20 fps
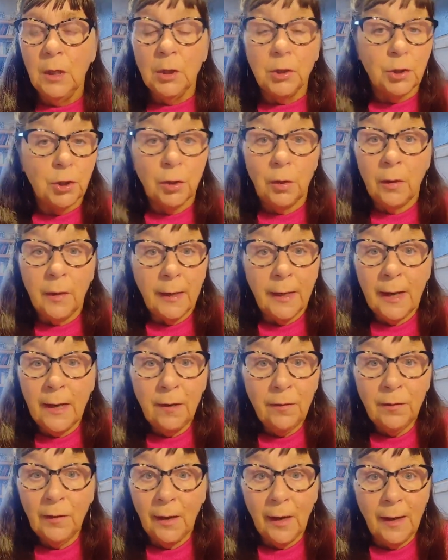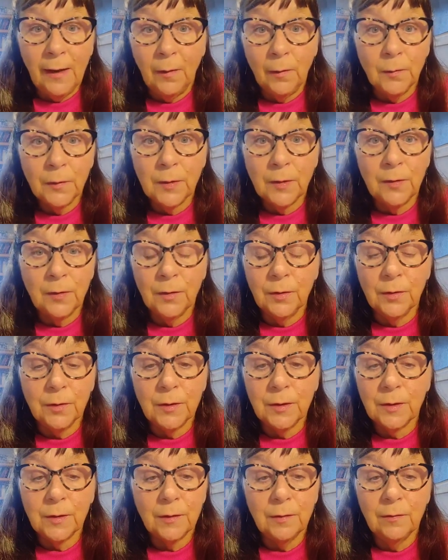trying anything out
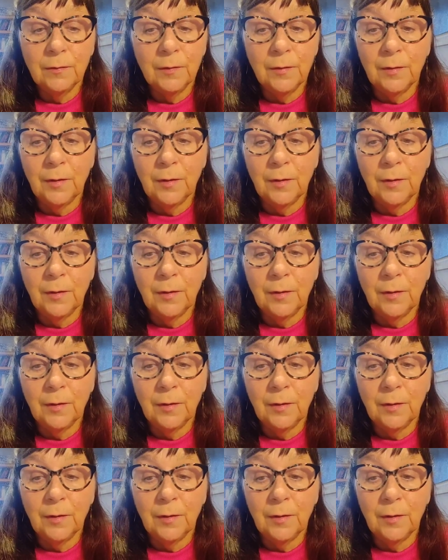that